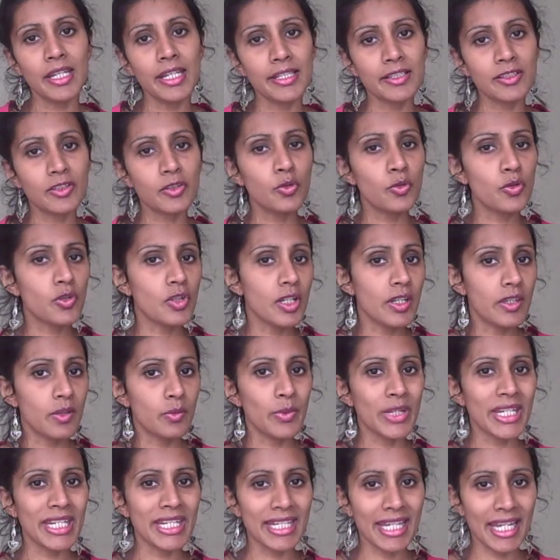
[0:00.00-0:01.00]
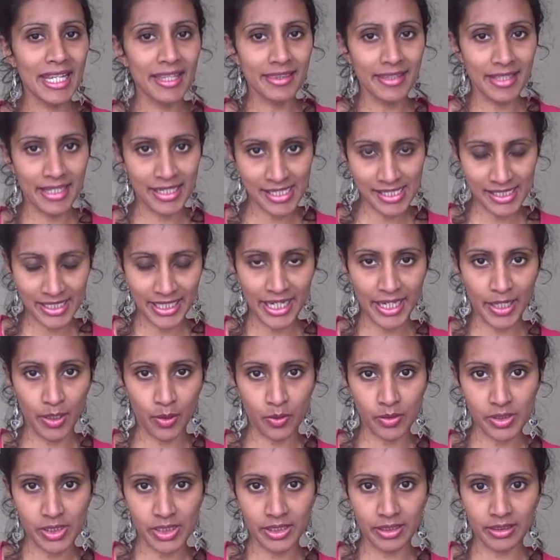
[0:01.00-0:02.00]
it's usually the weekend that is
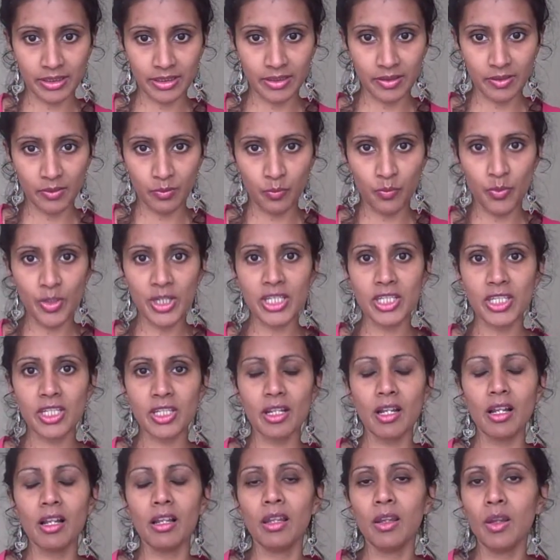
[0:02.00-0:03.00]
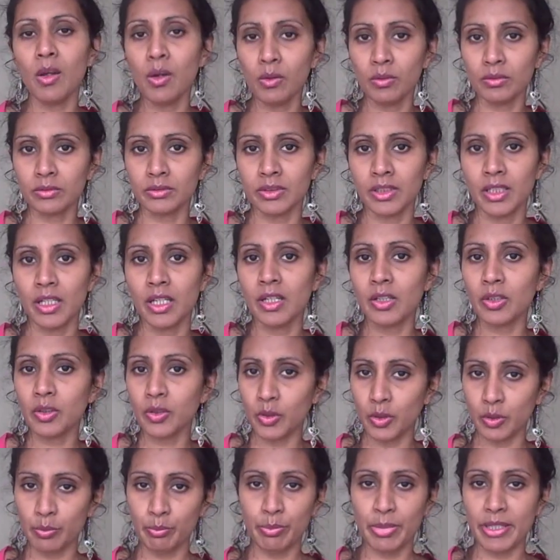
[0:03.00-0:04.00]
chaotic, which alone
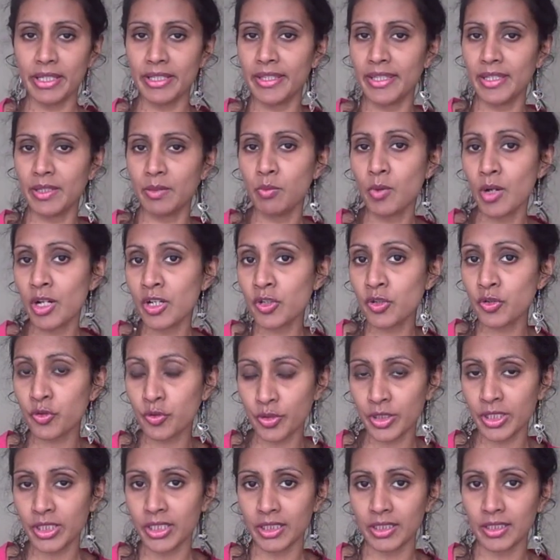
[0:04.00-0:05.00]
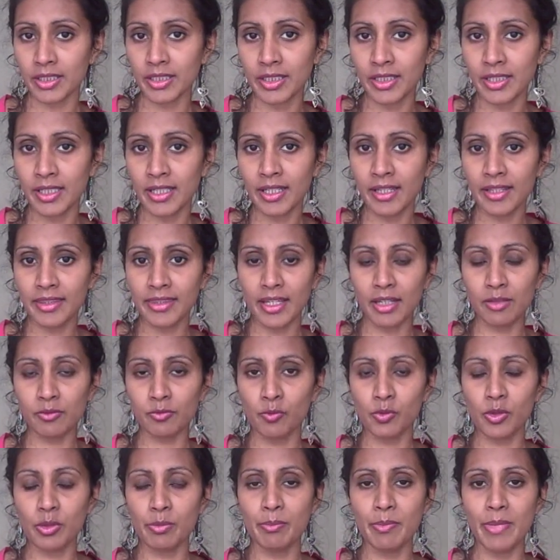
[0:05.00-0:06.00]
could be the one trigger
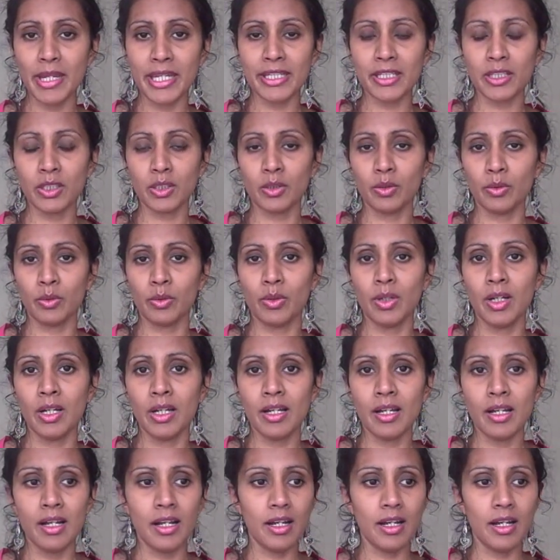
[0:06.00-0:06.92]
that would make your